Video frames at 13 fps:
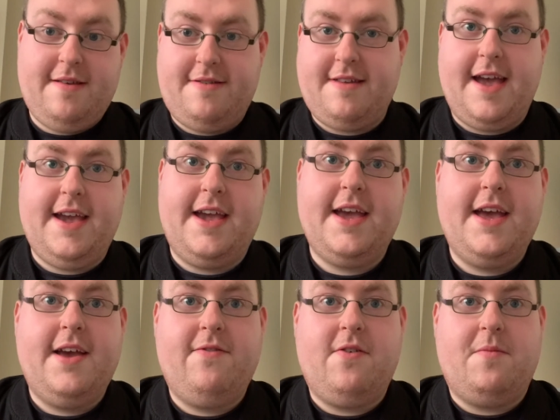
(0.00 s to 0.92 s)
state
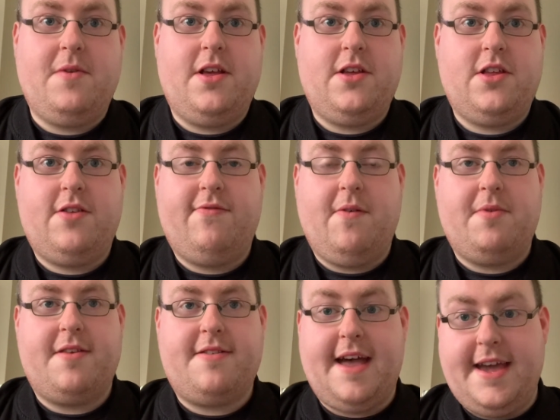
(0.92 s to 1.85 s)
from
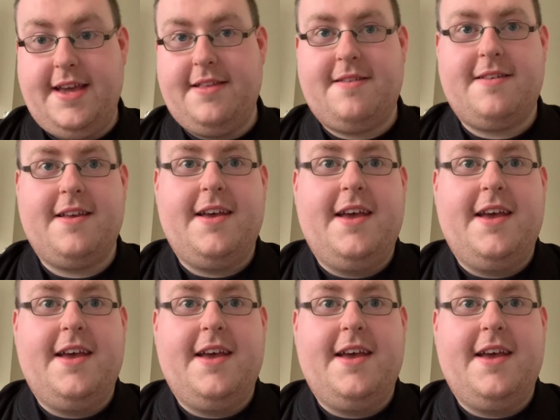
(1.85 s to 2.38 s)
the States,